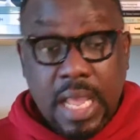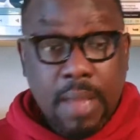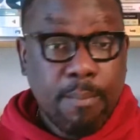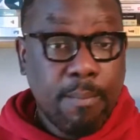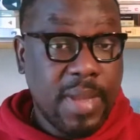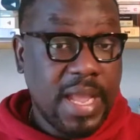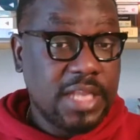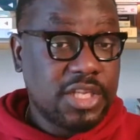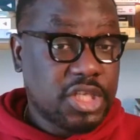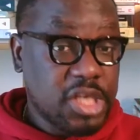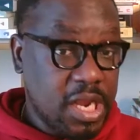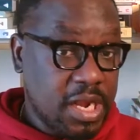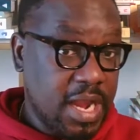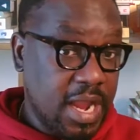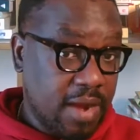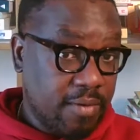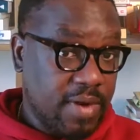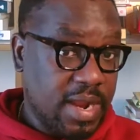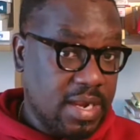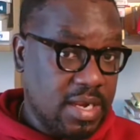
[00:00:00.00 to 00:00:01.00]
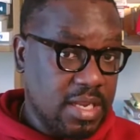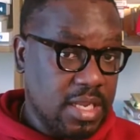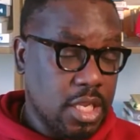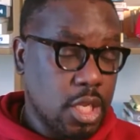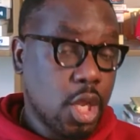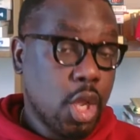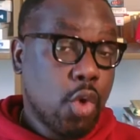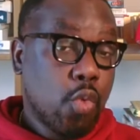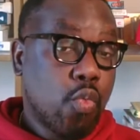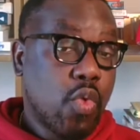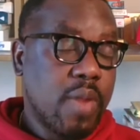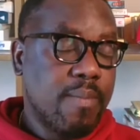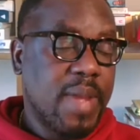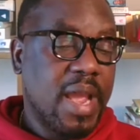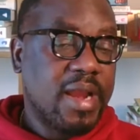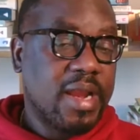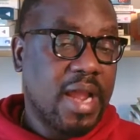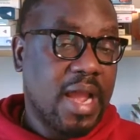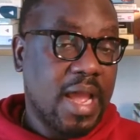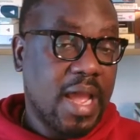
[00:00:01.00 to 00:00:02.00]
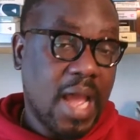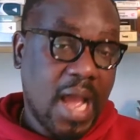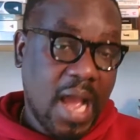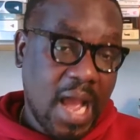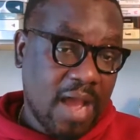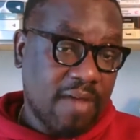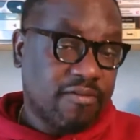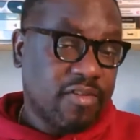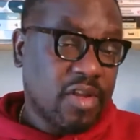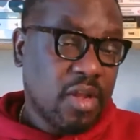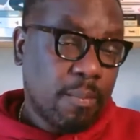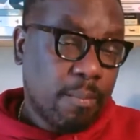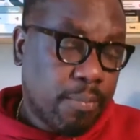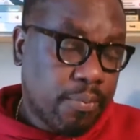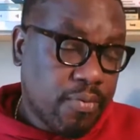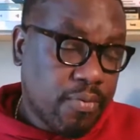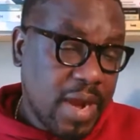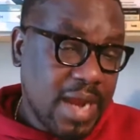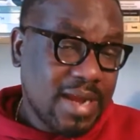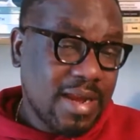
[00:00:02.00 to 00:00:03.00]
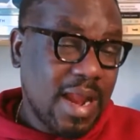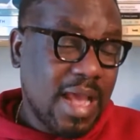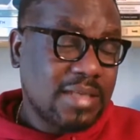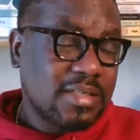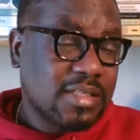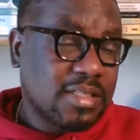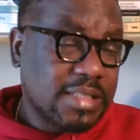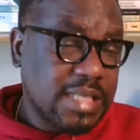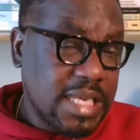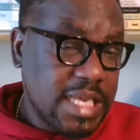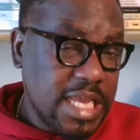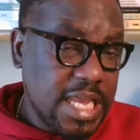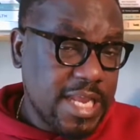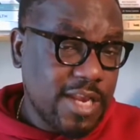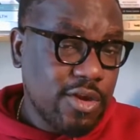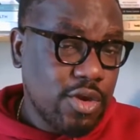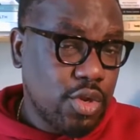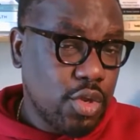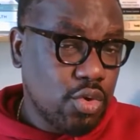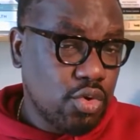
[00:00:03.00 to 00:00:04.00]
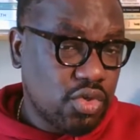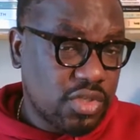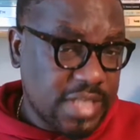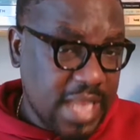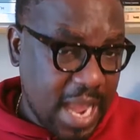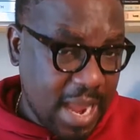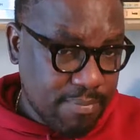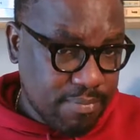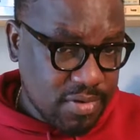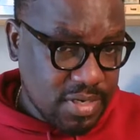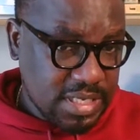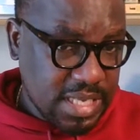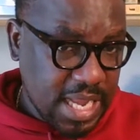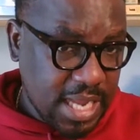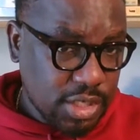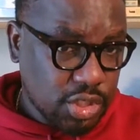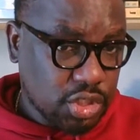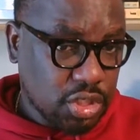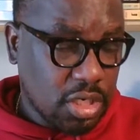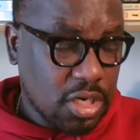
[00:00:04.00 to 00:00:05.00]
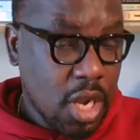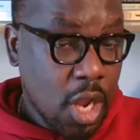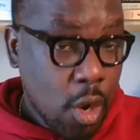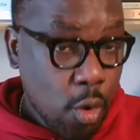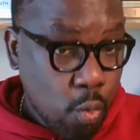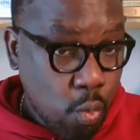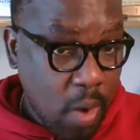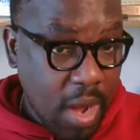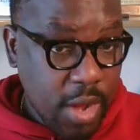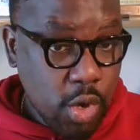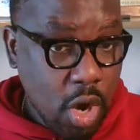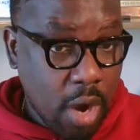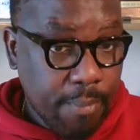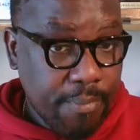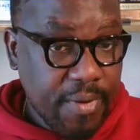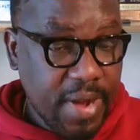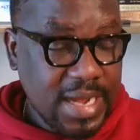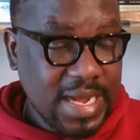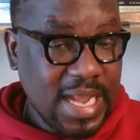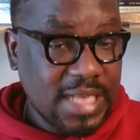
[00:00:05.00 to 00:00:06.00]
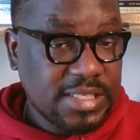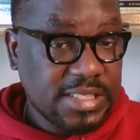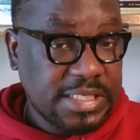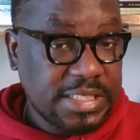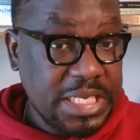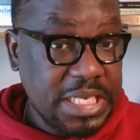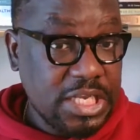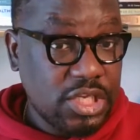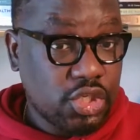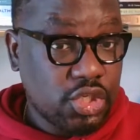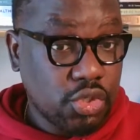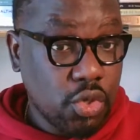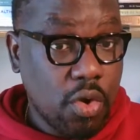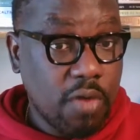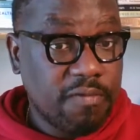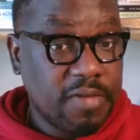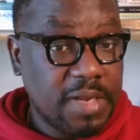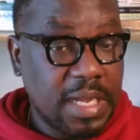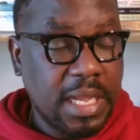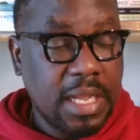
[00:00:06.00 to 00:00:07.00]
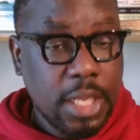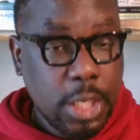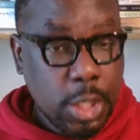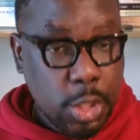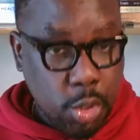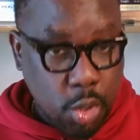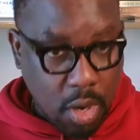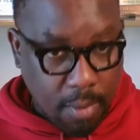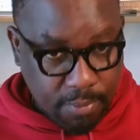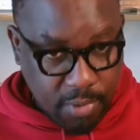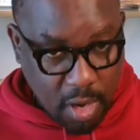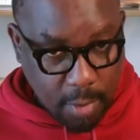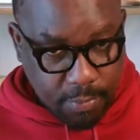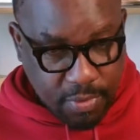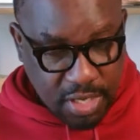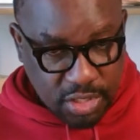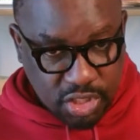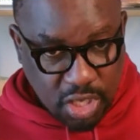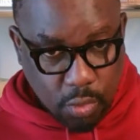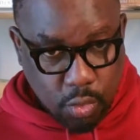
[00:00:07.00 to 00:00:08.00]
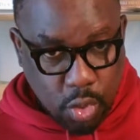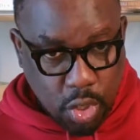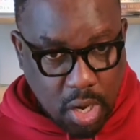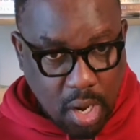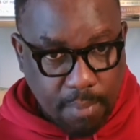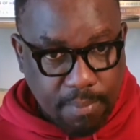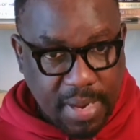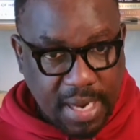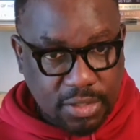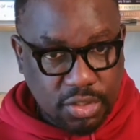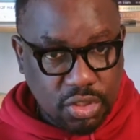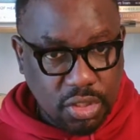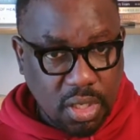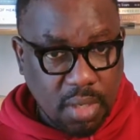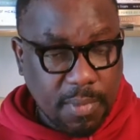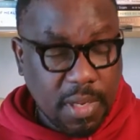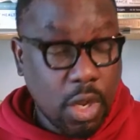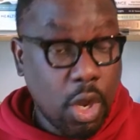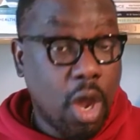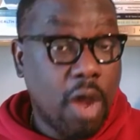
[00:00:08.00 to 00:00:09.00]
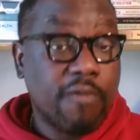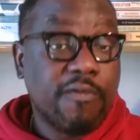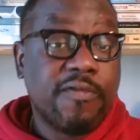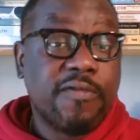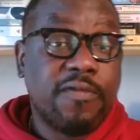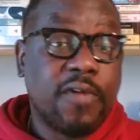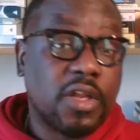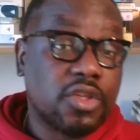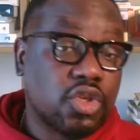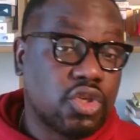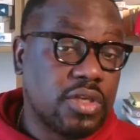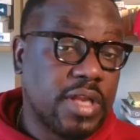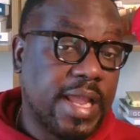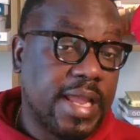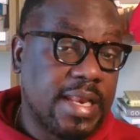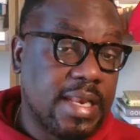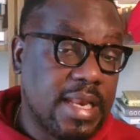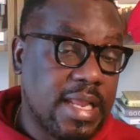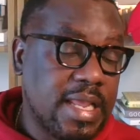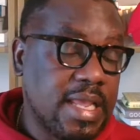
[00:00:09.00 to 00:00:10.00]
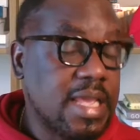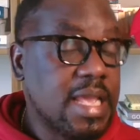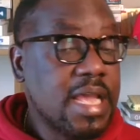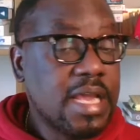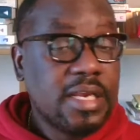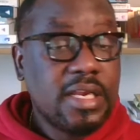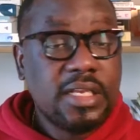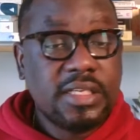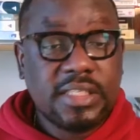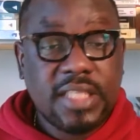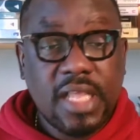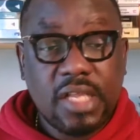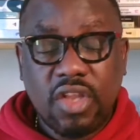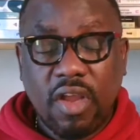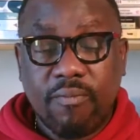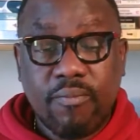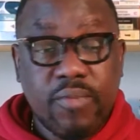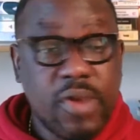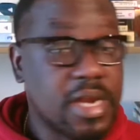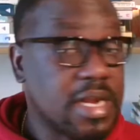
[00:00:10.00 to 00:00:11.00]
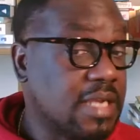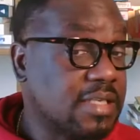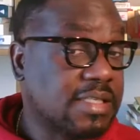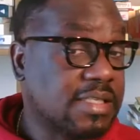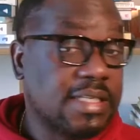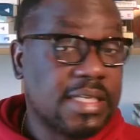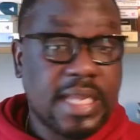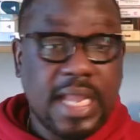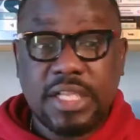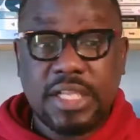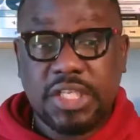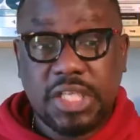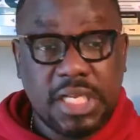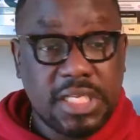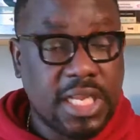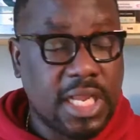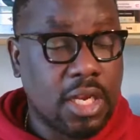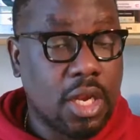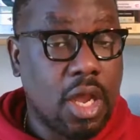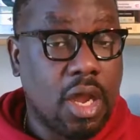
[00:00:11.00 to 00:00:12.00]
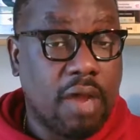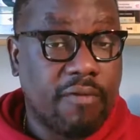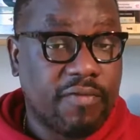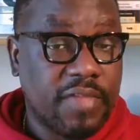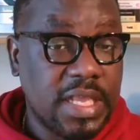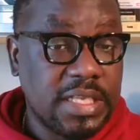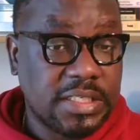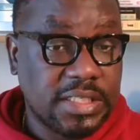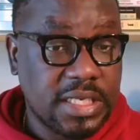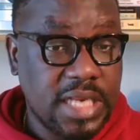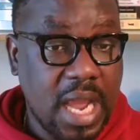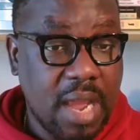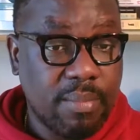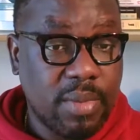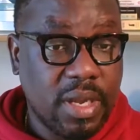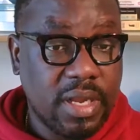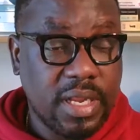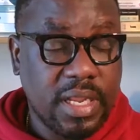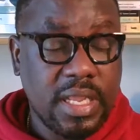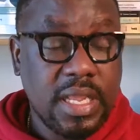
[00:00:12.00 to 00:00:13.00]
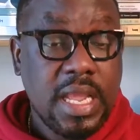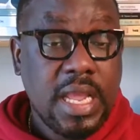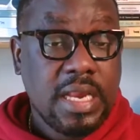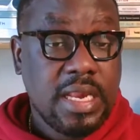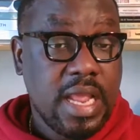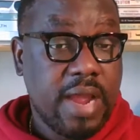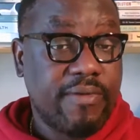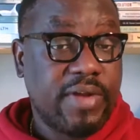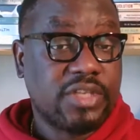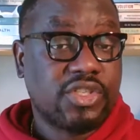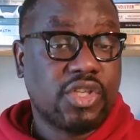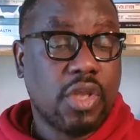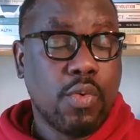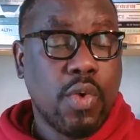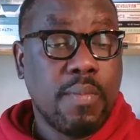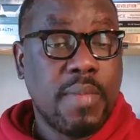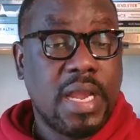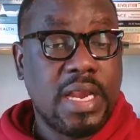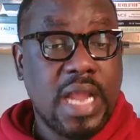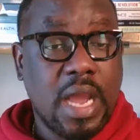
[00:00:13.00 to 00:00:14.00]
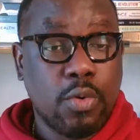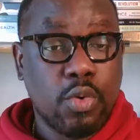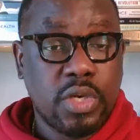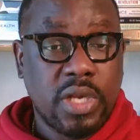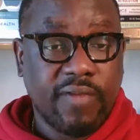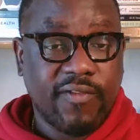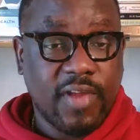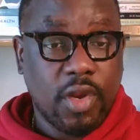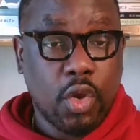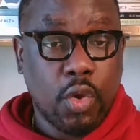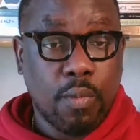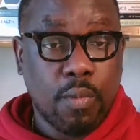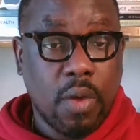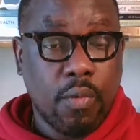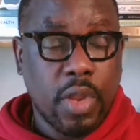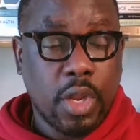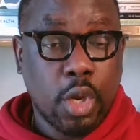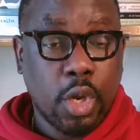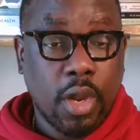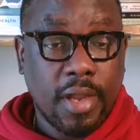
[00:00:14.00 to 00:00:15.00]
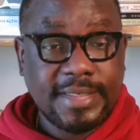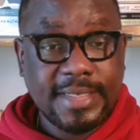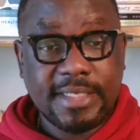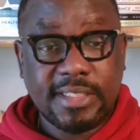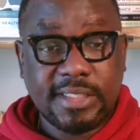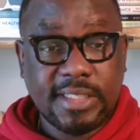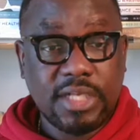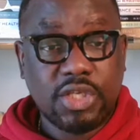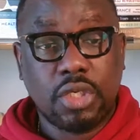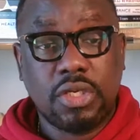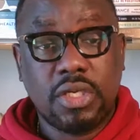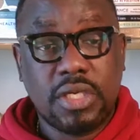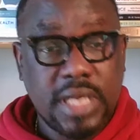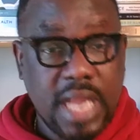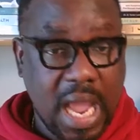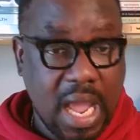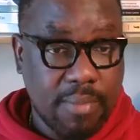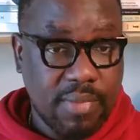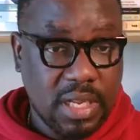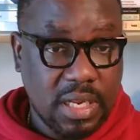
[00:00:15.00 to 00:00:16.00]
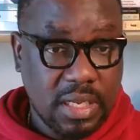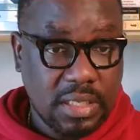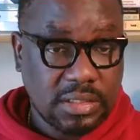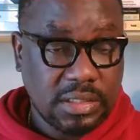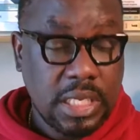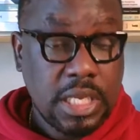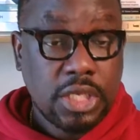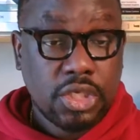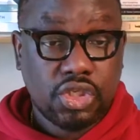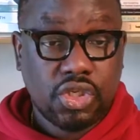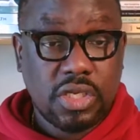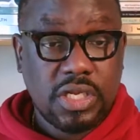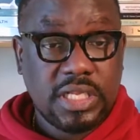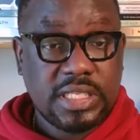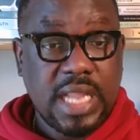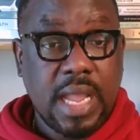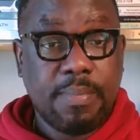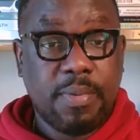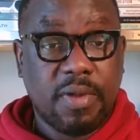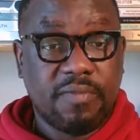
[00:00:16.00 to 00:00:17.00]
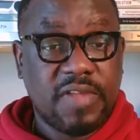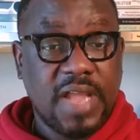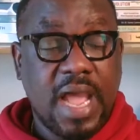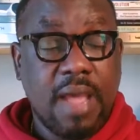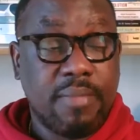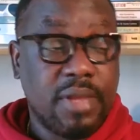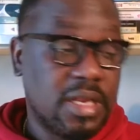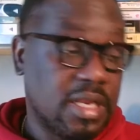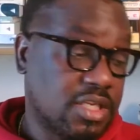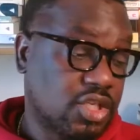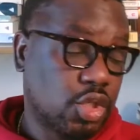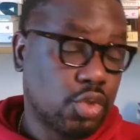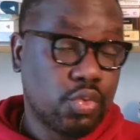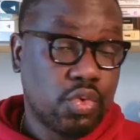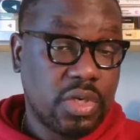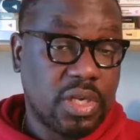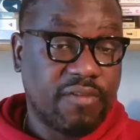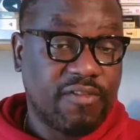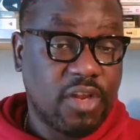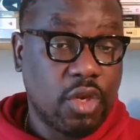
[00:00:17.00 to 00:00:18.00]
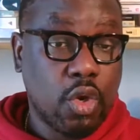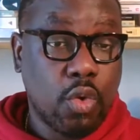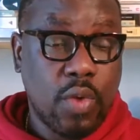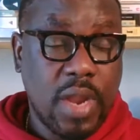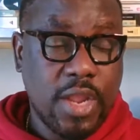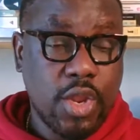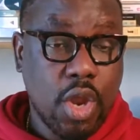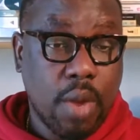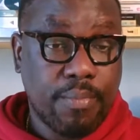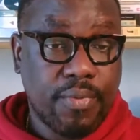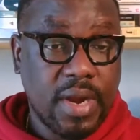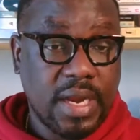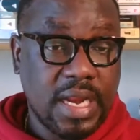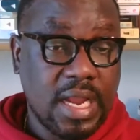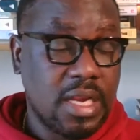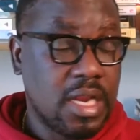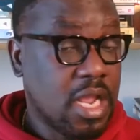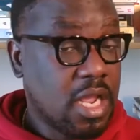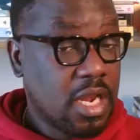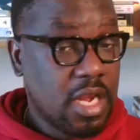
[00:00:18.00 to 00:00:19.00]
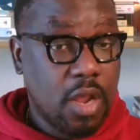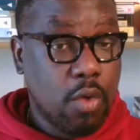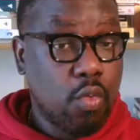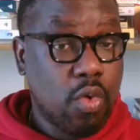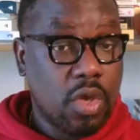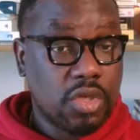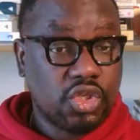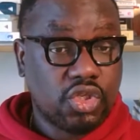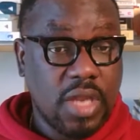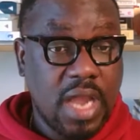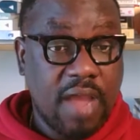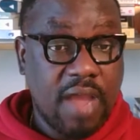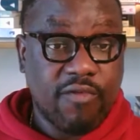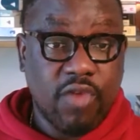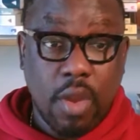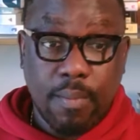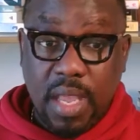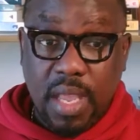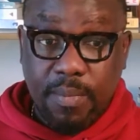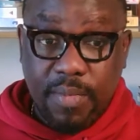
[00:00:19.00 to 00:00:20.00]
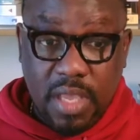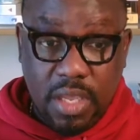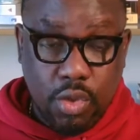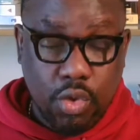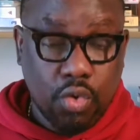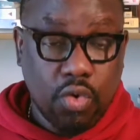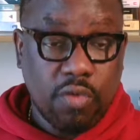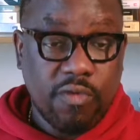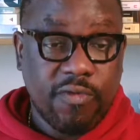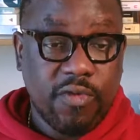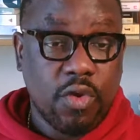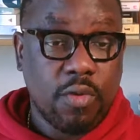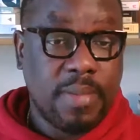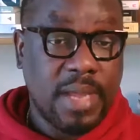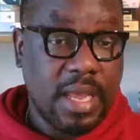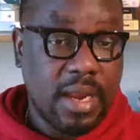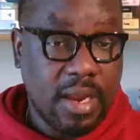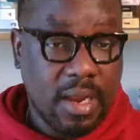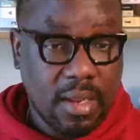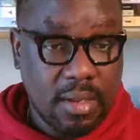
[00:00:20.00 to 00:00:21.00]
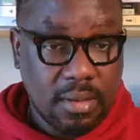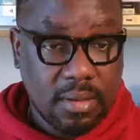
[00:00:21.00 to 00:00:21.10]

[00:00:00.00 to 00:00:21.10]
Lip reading: But generally, women that have pregnancy-induced hypertension, when your pregnancy is over, your blood pressure will come back to normal. Unfortunately, the state of pregnancy can change a lot of things in our body. There are some women that will develop what we call gestational diabetes. So the type of diabetes you will develop when you're pregnant, then once you have your baby, you will feel better.